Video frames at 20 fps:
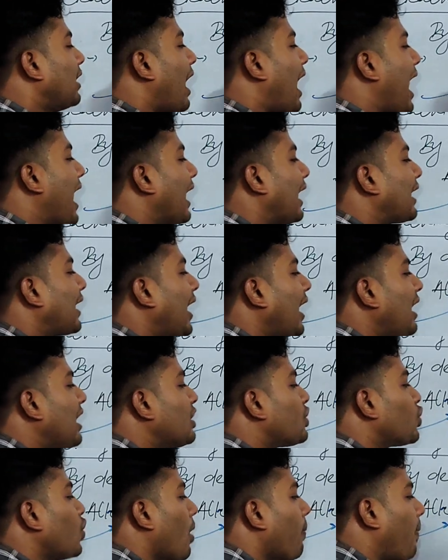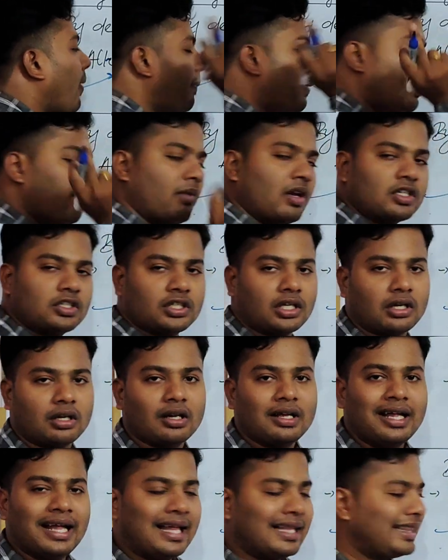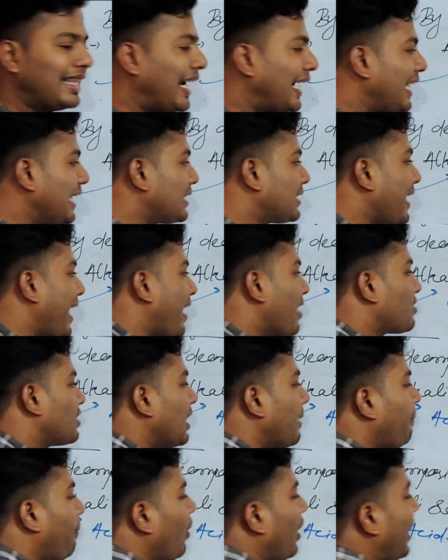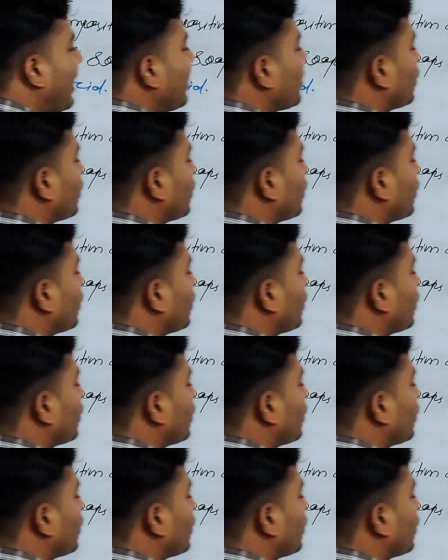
the alkali soap of emulsion. That is example